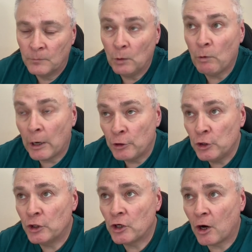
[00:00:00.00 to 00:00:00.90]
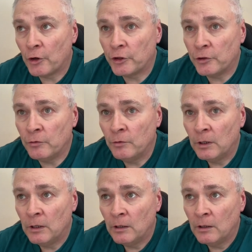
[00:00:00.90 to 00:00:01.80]
Well, you could argue
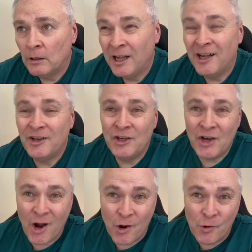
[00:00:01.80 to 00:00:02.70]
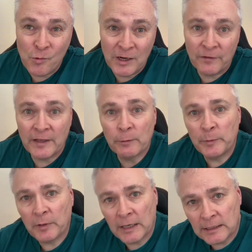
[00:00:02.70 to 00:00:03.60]
no if they're
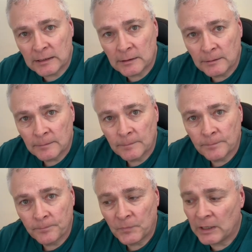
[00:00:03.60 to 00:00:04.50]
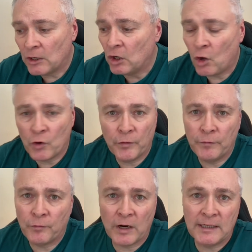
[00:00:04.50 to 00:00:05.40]
replaced. And a lot of the
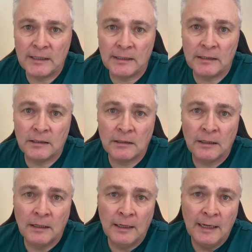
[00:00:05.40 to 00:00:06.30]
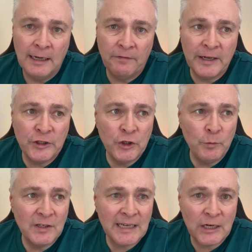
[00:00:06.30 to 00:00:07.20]
phrases, if they're to do
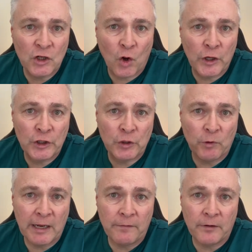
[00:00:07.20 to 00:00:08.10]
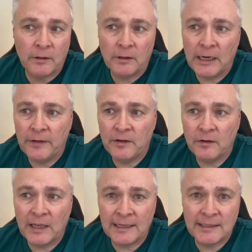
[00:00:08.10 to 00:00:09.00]
with technology or whatever, and
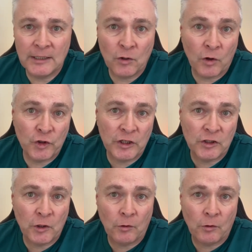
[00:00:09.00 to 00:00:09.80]
that technology is no